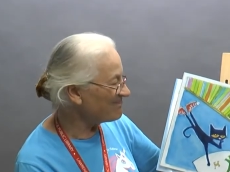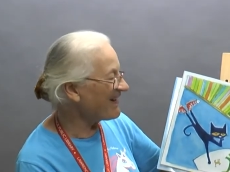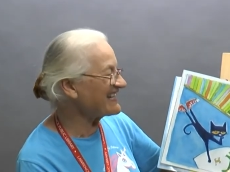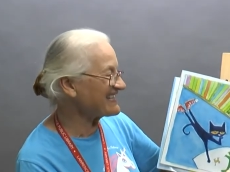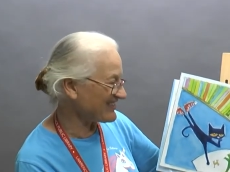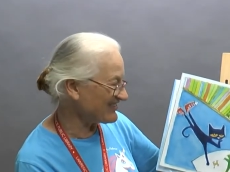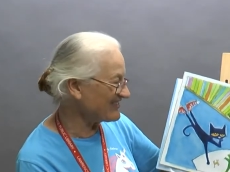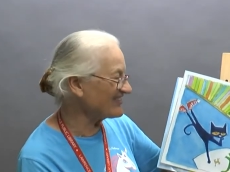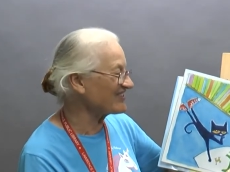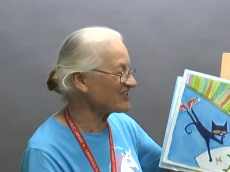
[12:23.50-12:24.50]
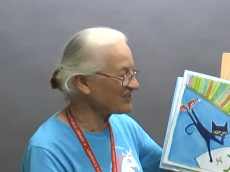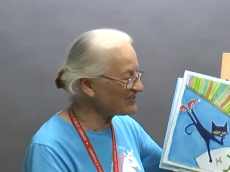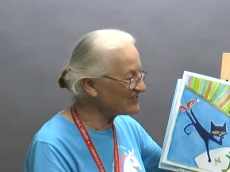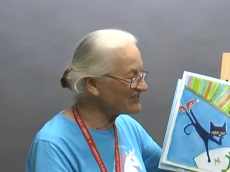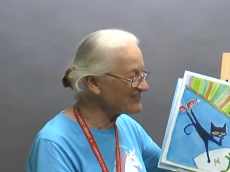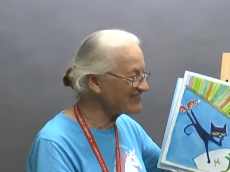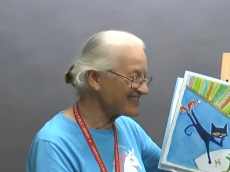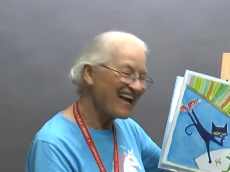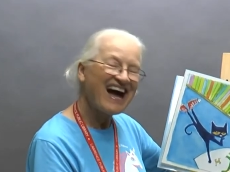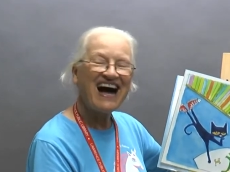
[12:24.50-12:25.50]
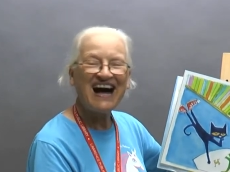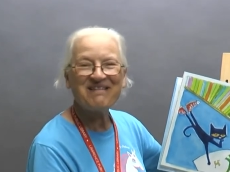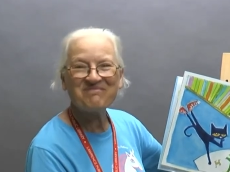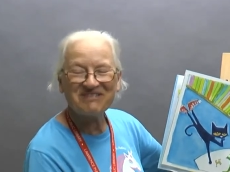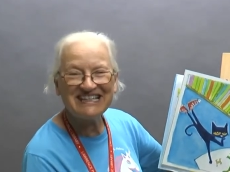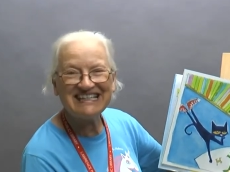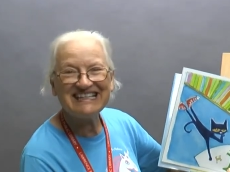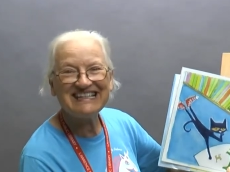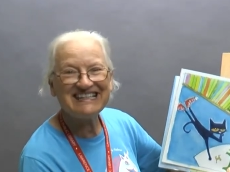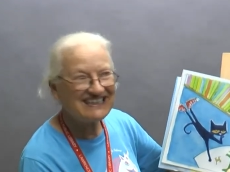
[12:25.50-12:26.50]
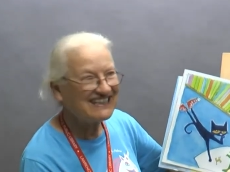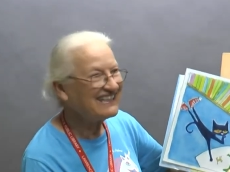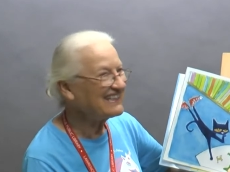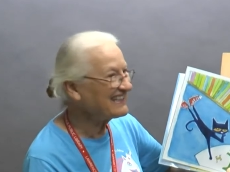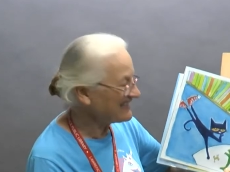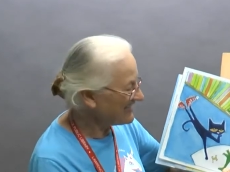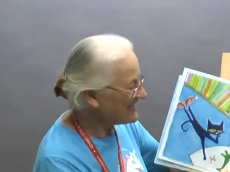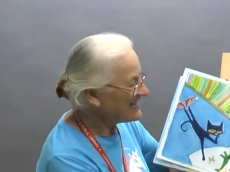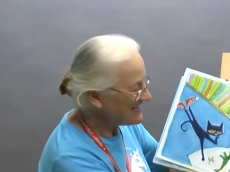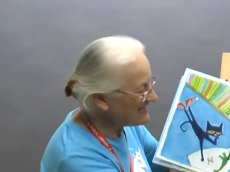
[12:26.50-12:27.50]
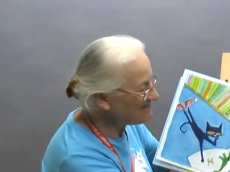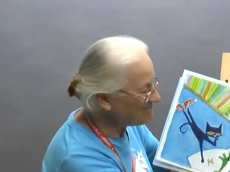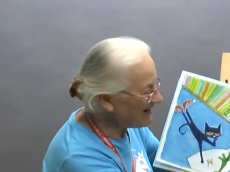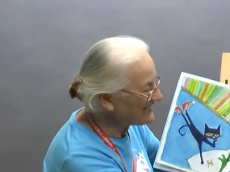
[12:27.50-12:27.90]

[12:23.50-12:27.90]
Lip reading: my school shoes. I'm reading in my